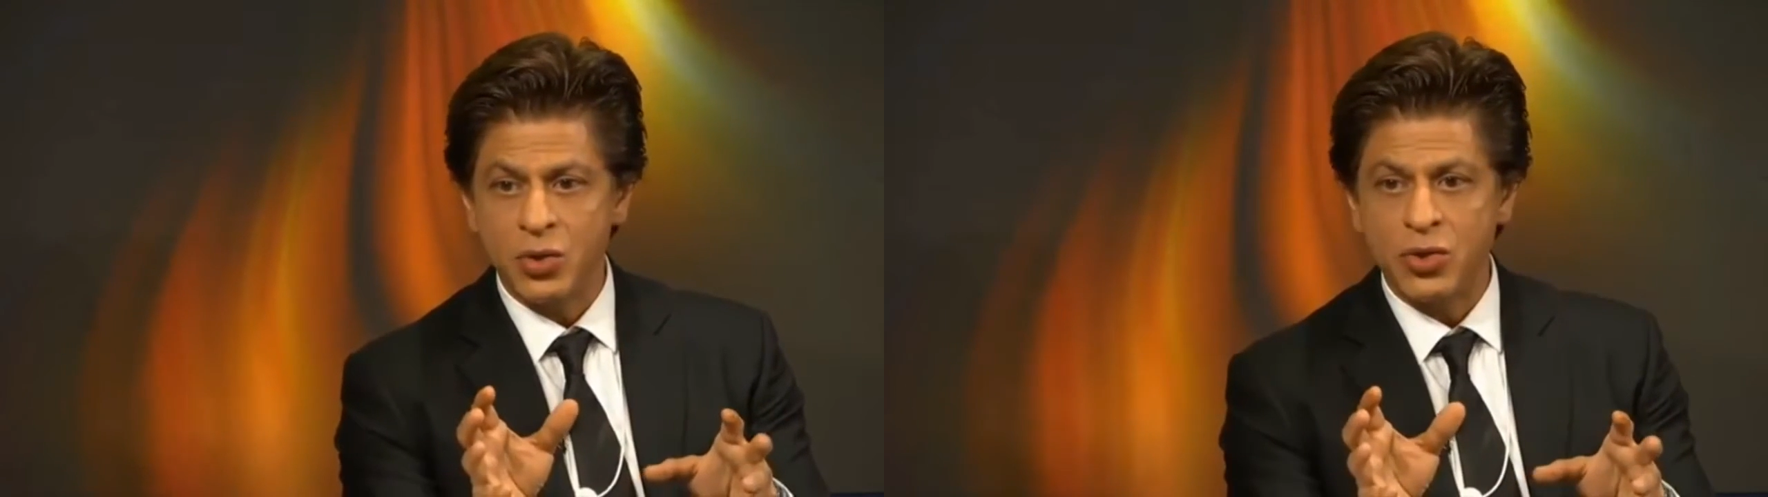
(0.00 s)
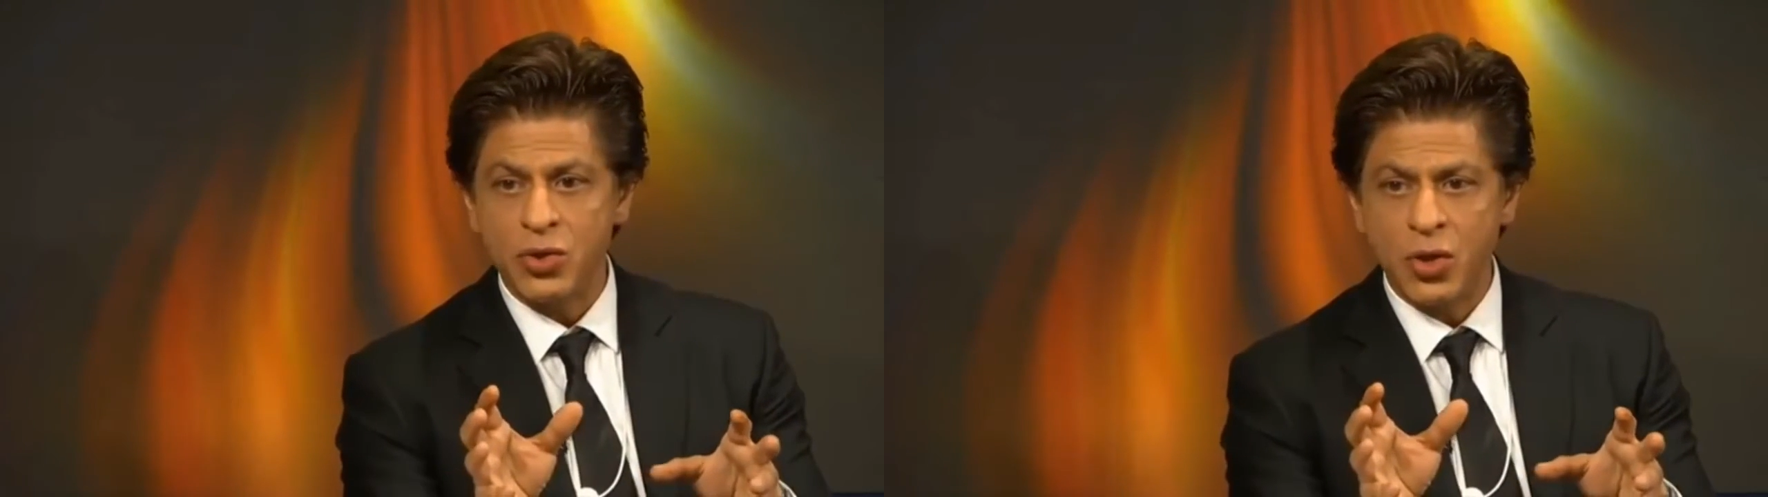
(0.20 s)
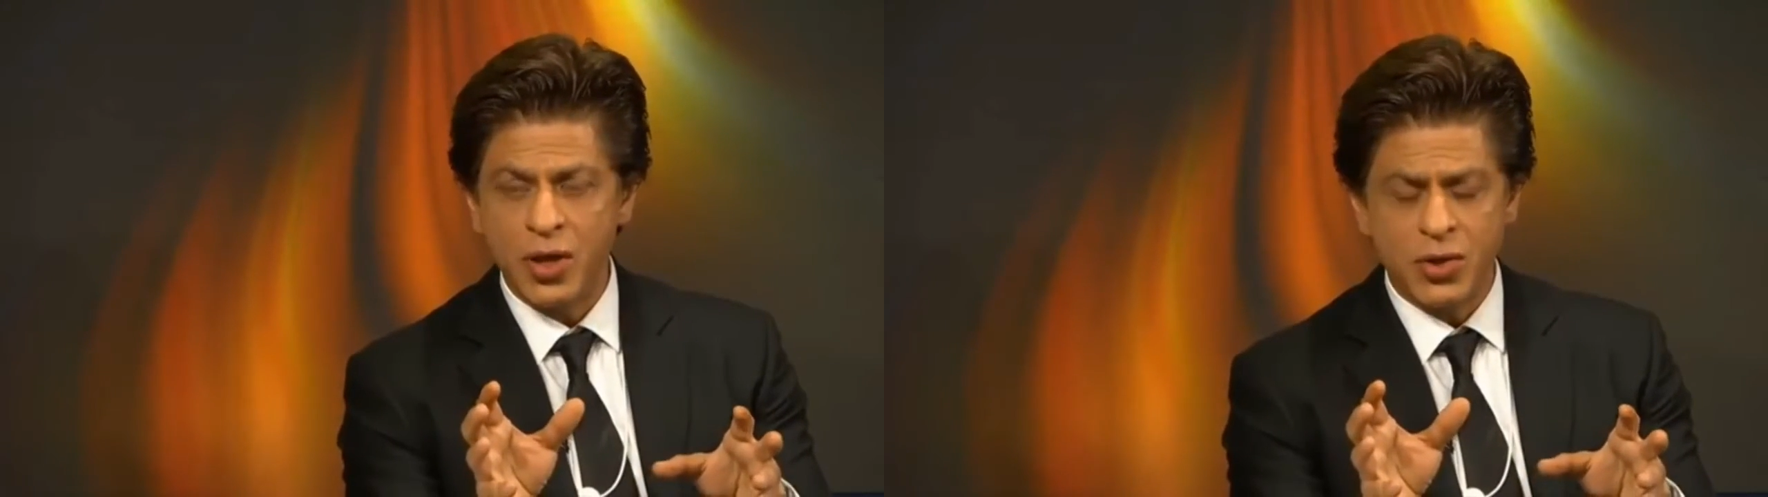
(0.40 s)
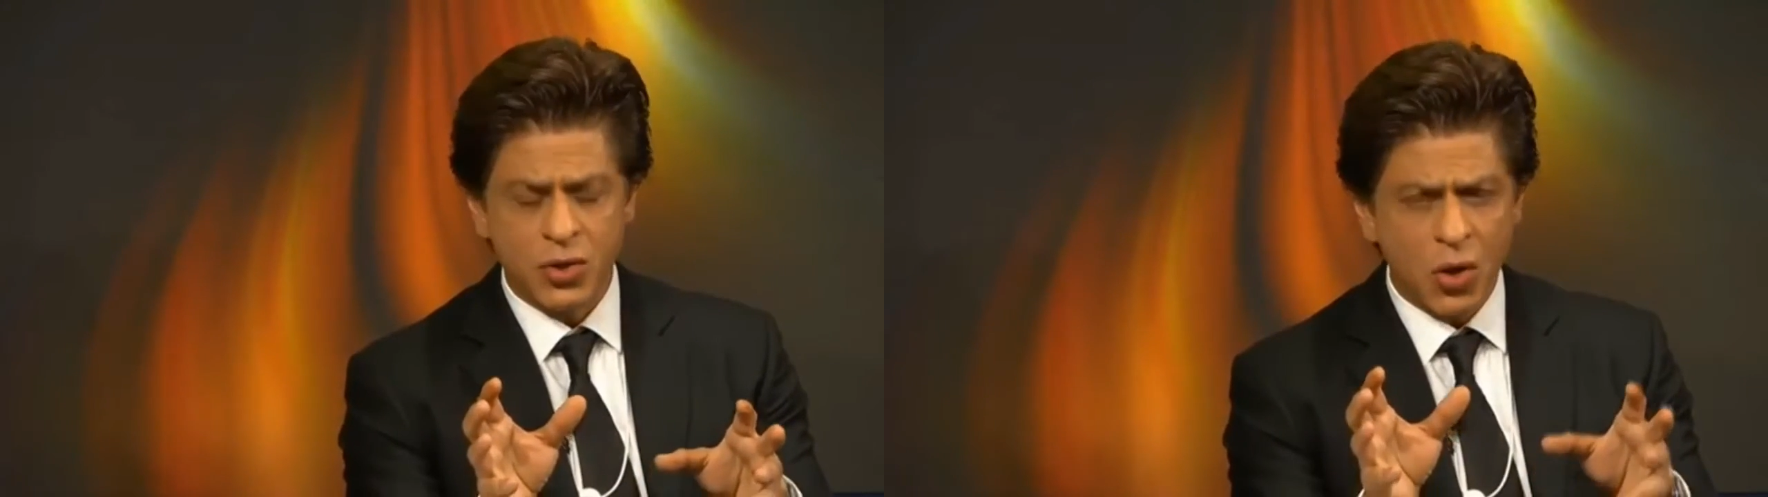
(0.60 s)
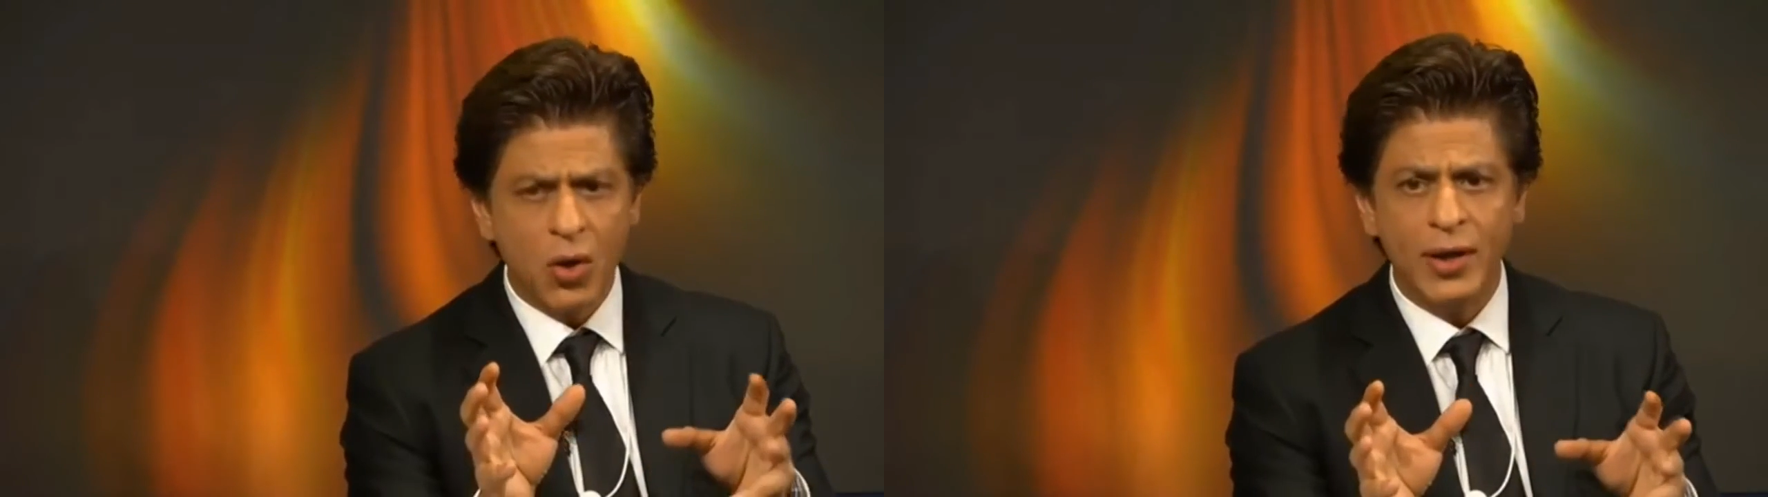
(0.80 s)

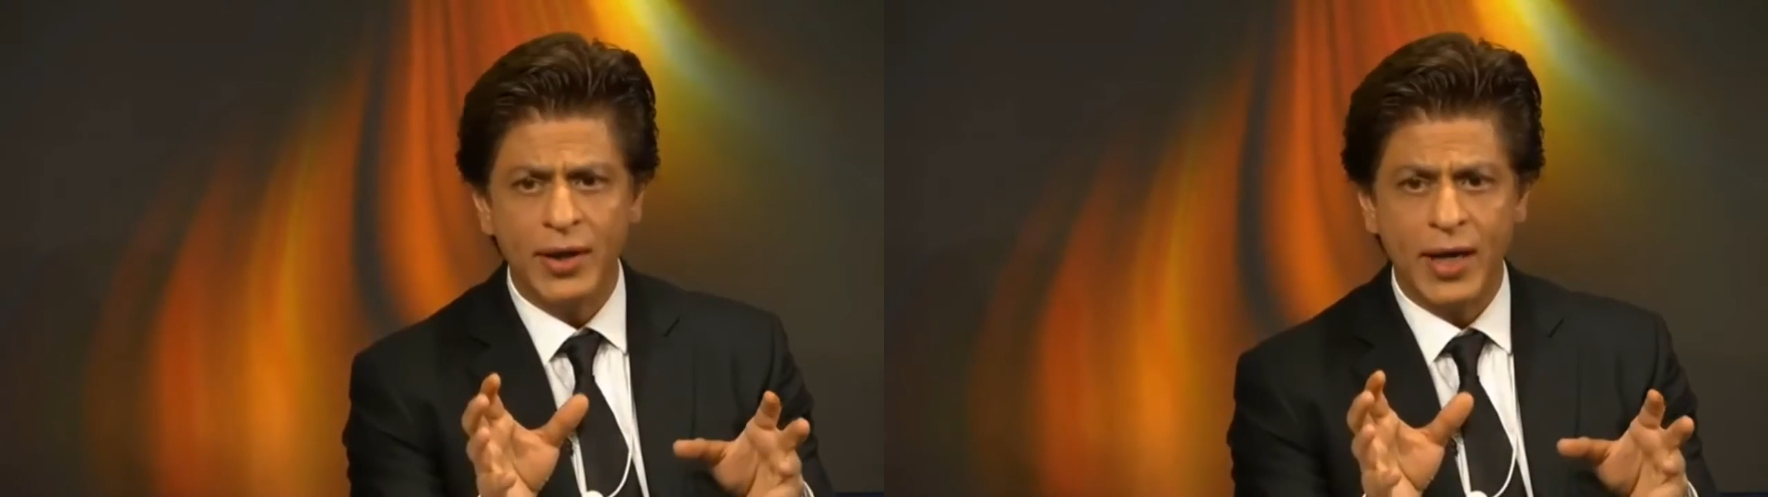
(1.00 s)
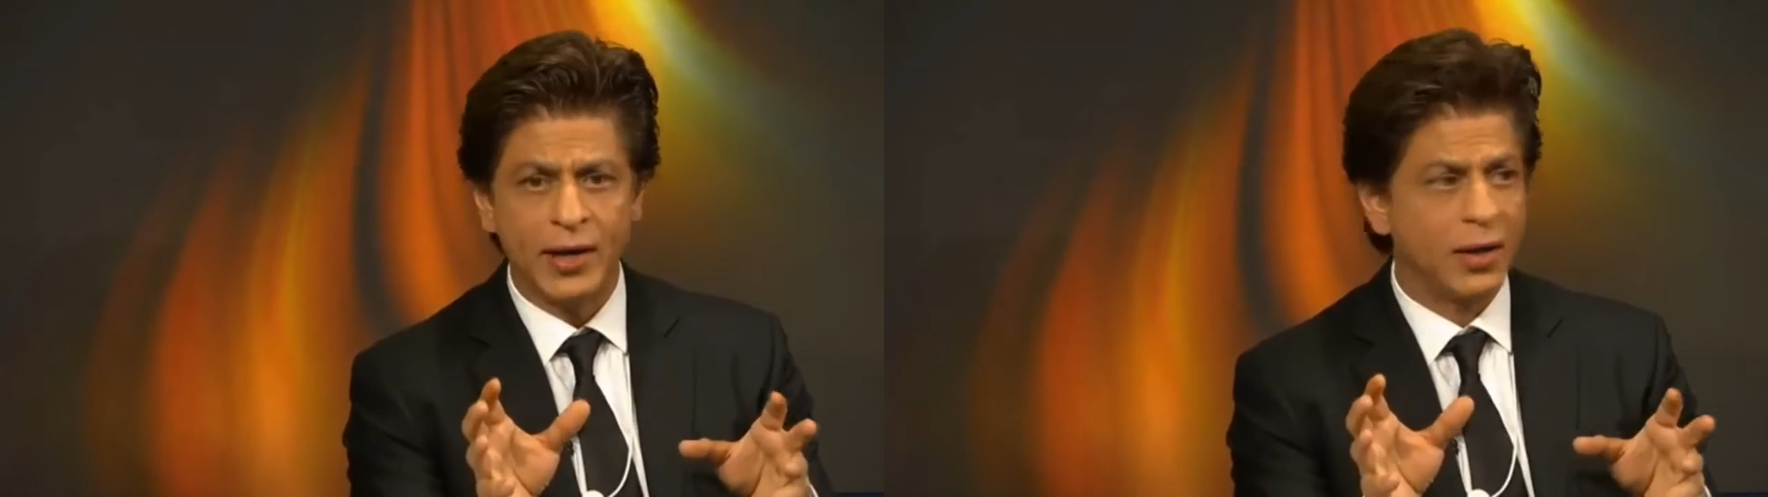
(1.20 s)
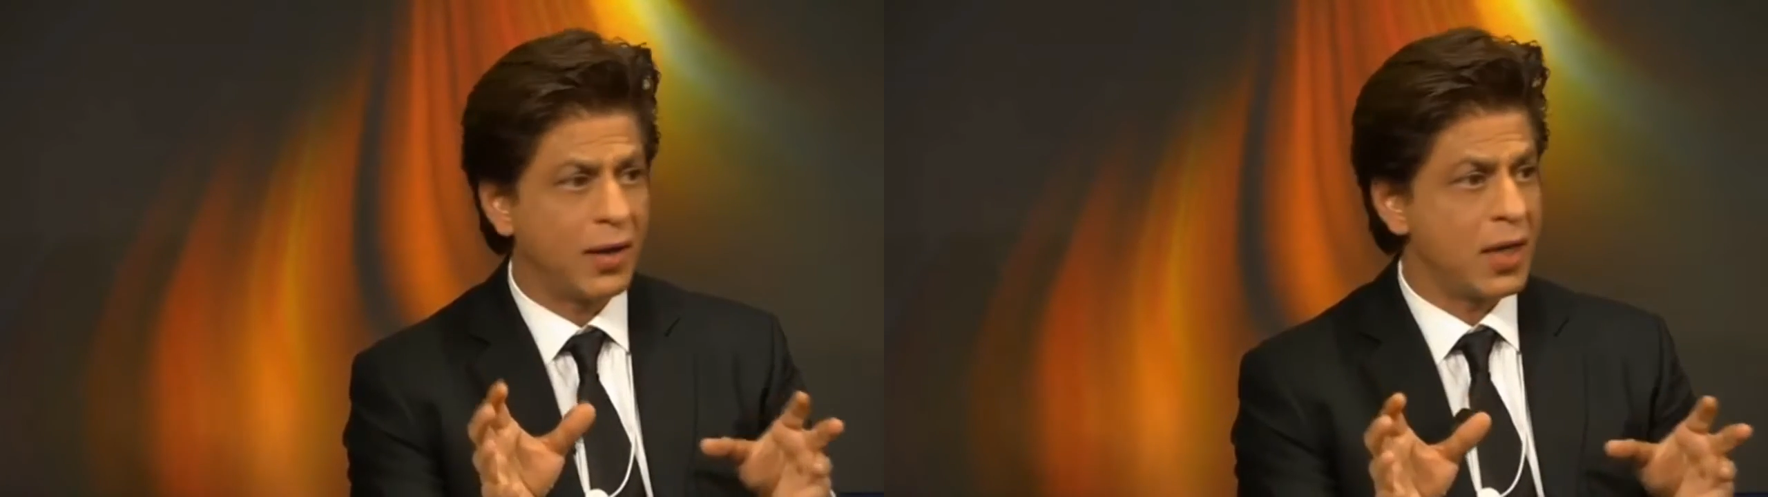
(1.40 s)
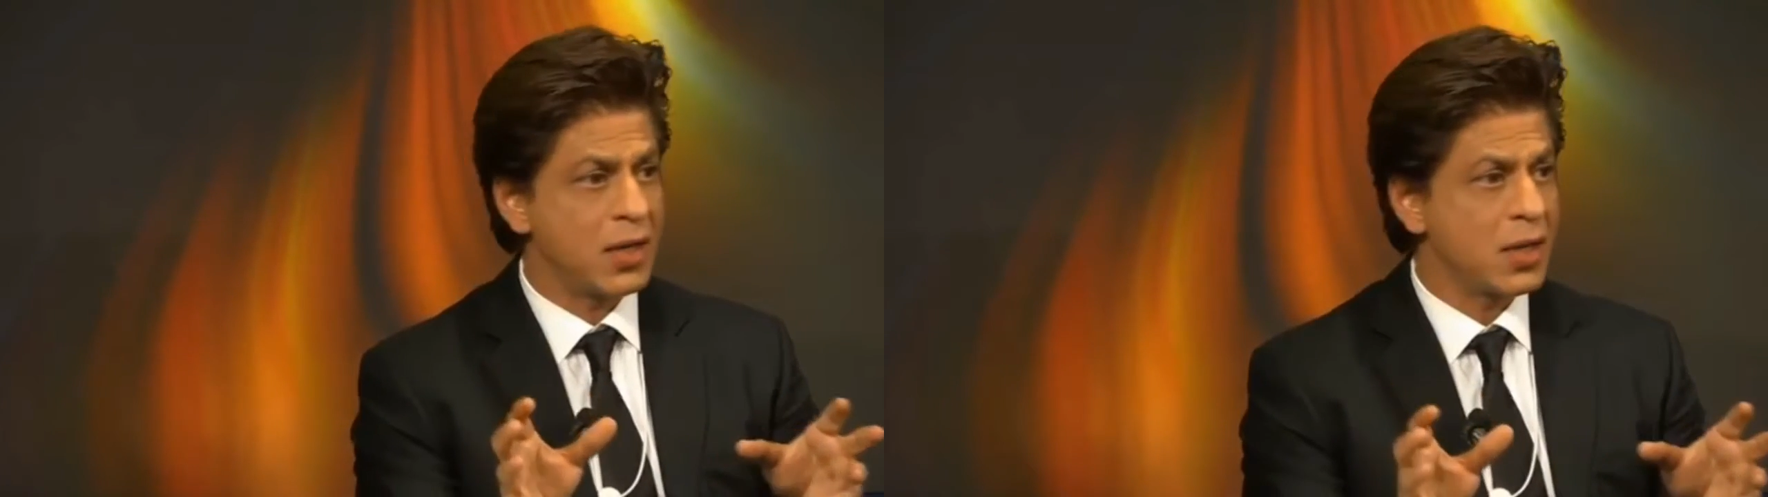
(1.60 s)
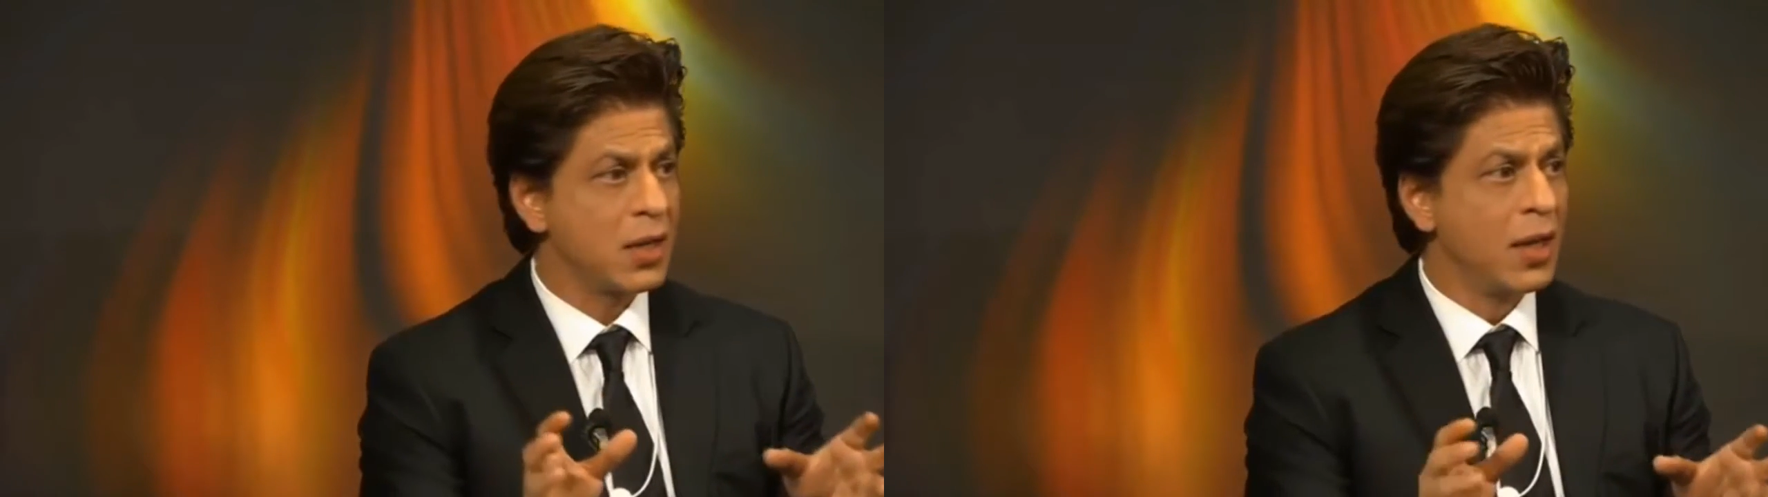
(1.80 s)
strongly
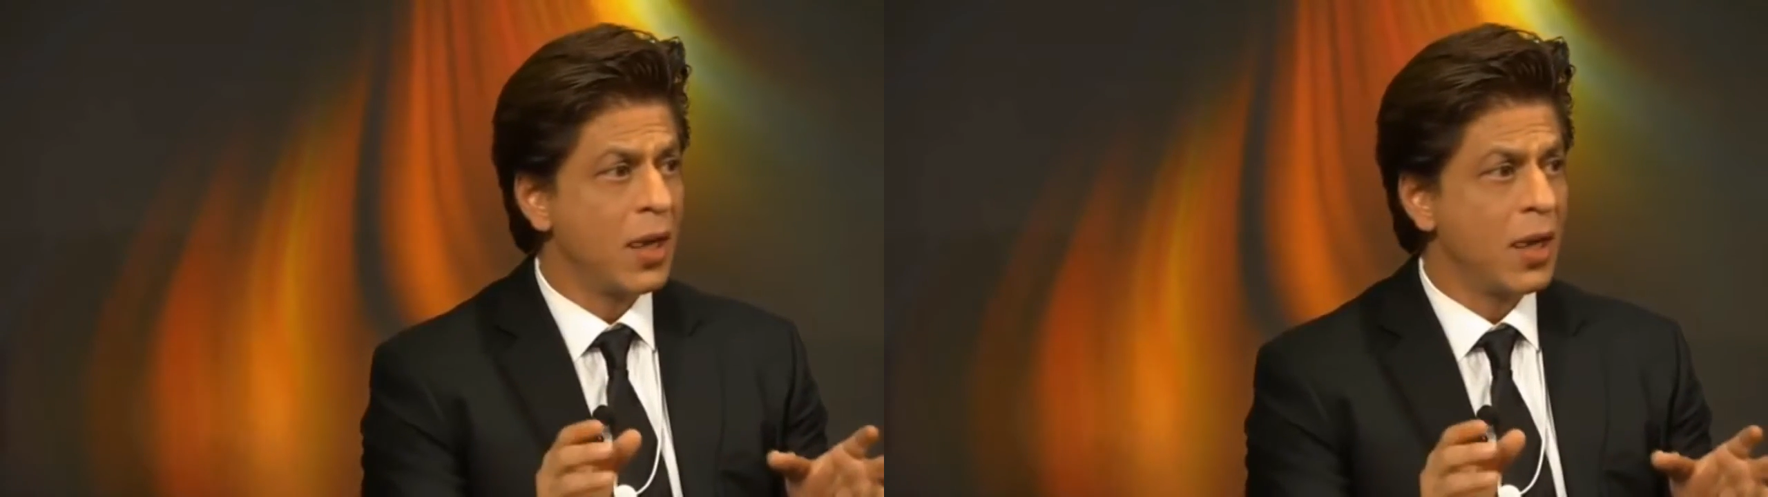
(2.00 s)
categorized.